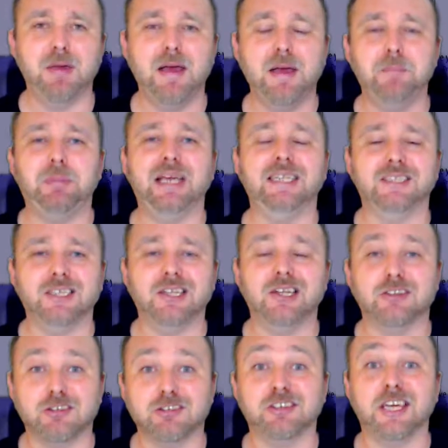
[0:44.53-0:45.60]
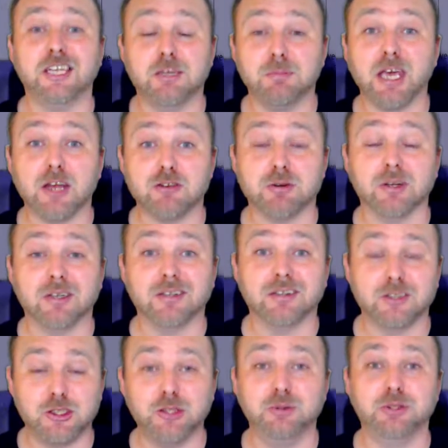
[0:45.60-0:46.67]
Basically, it's a psychometric
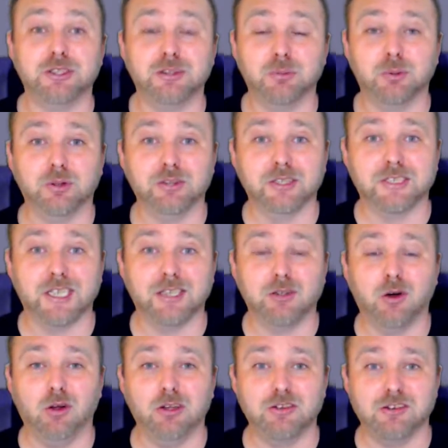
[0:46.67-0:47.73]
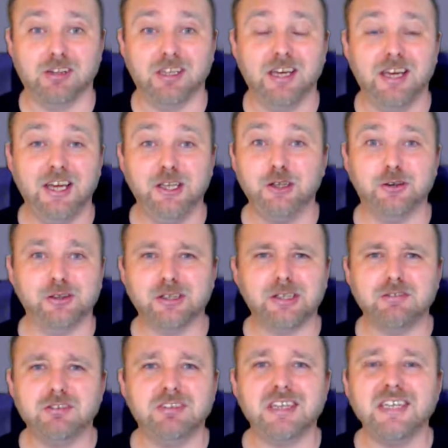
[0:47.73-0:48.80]
that's used in the world of psychology. You'll have
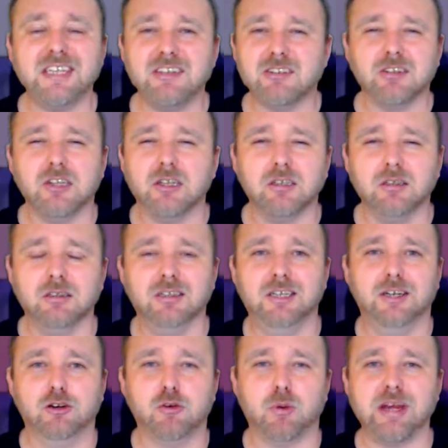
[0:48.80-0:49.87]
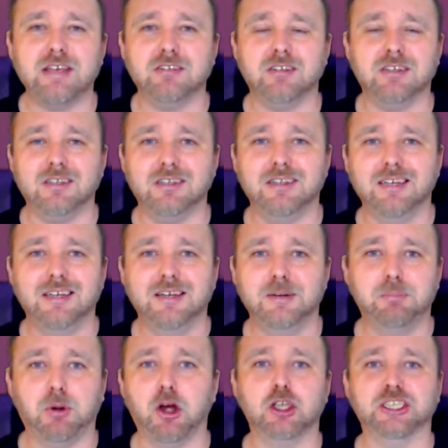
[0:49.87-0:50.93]
seen these little crazy
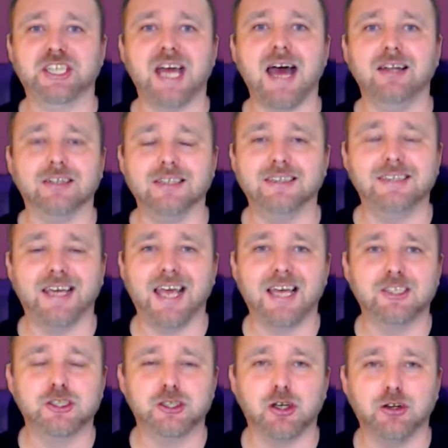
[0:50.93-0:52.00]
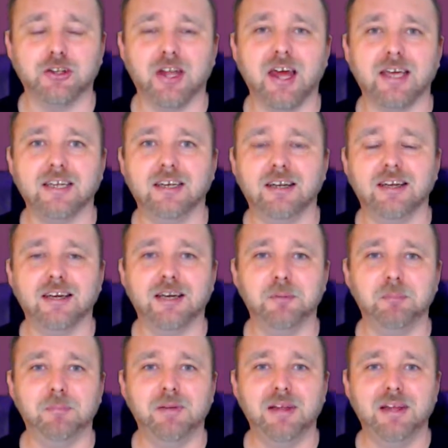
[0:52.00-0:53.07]
personality tests online,
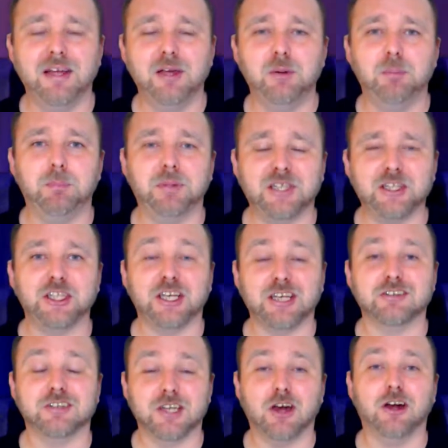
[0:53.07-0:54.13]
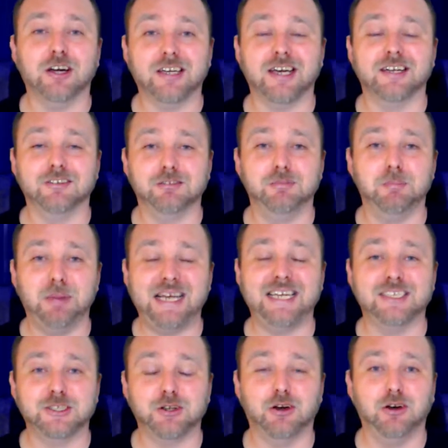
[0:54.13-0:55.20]
but the thing is, they are kind of
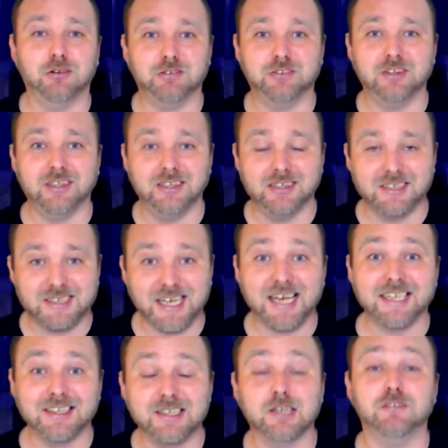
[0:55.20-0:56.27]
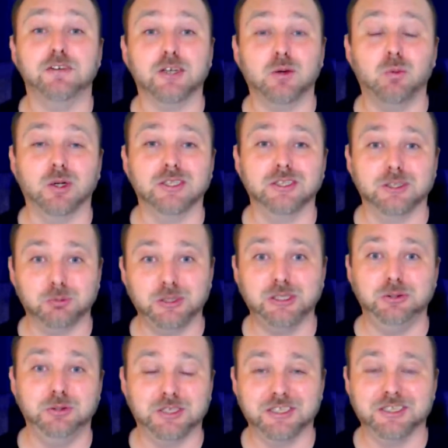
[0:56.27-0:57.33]
based off the scientific ones we
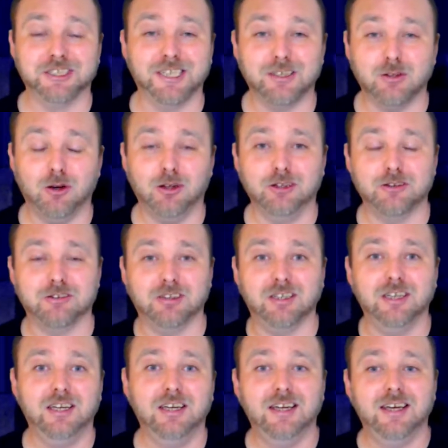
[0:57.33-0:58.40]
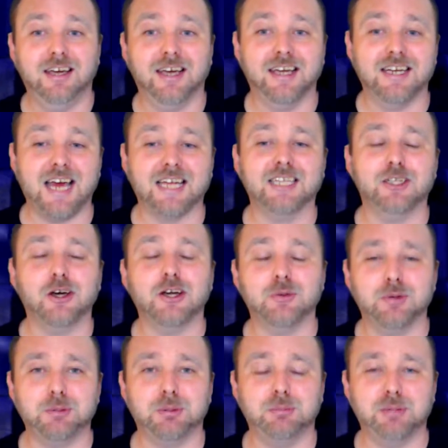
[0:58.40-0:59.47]
use in psychology. And I thought it would
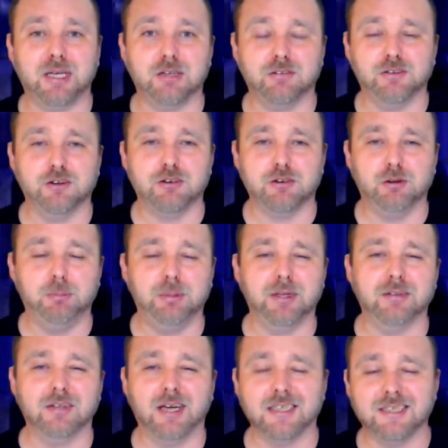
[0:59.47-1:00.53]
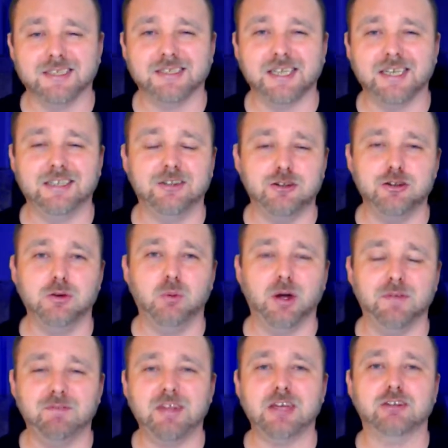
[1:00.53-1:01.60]
have been beneficial, but I decided, you know
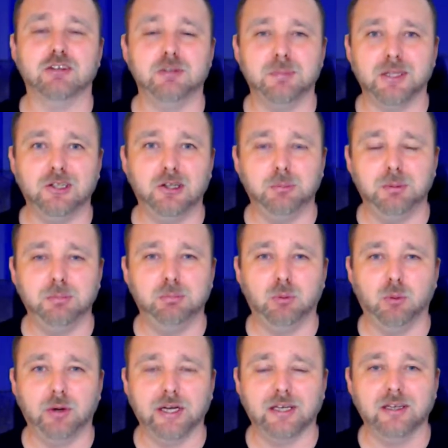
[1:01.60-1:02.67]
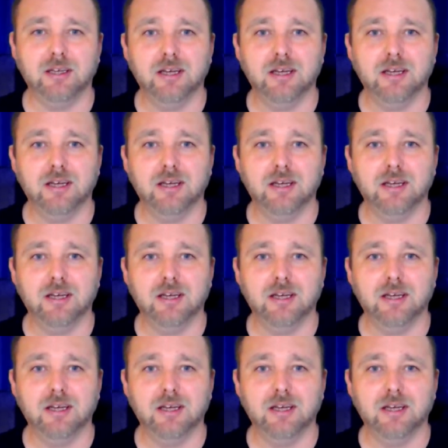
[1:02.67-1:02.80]
what, that's going to be a little bit boring.